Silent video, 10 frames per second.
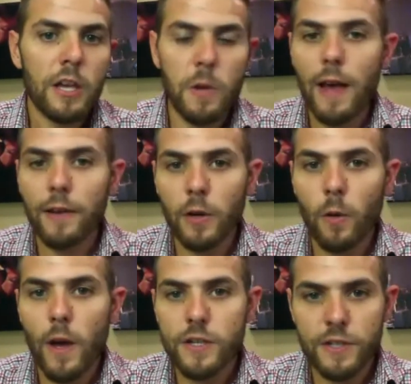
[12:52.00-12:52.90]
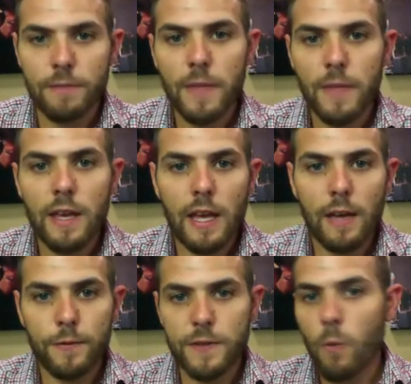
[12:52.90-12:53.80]
You ask a question.
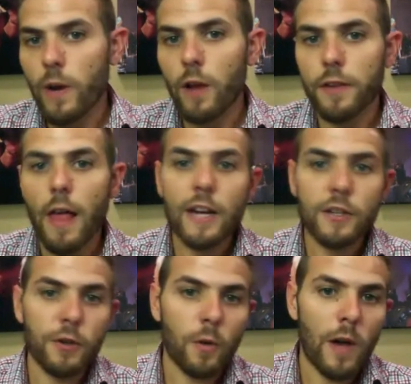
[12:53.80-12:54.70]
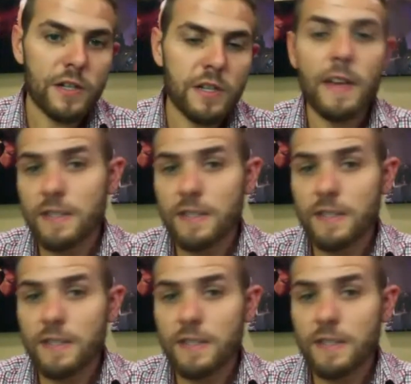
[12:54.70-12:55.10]
If someone else likes your question,